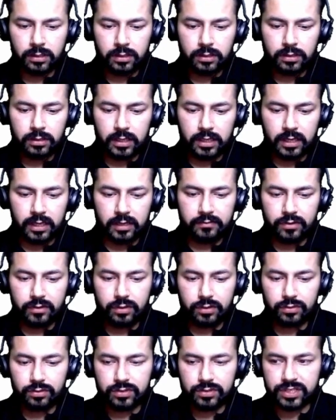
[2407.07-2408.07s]
Then I want
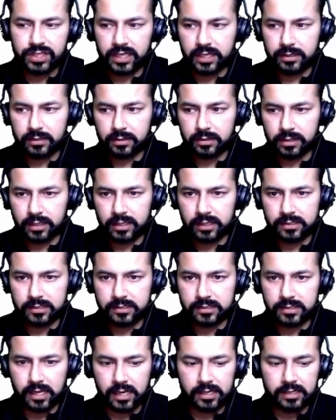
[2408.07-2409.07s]
to check the
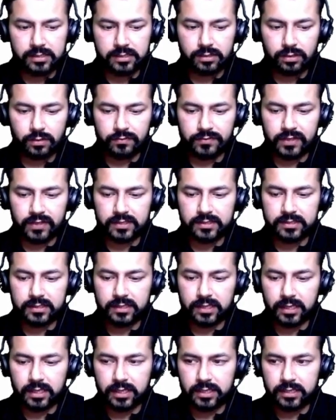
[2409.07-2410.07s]
size of this
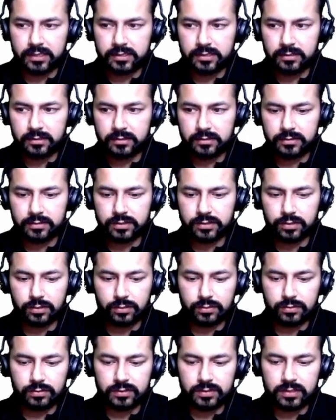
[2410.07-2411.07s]
series. So
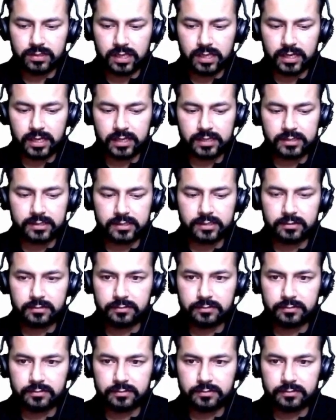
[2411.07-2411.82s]
size